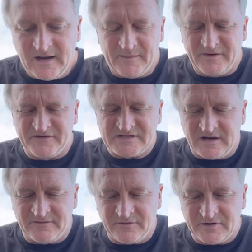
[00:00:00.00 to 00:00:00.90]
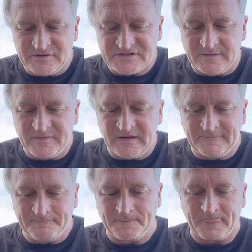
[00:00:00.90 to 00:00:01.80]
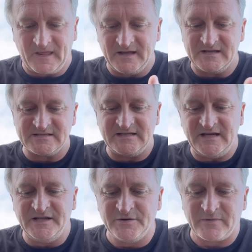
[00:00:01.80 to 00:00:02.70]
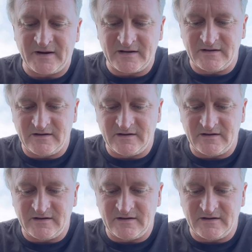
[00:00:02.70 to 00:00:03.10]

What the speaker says: I believe it's Envoy or something is the indirect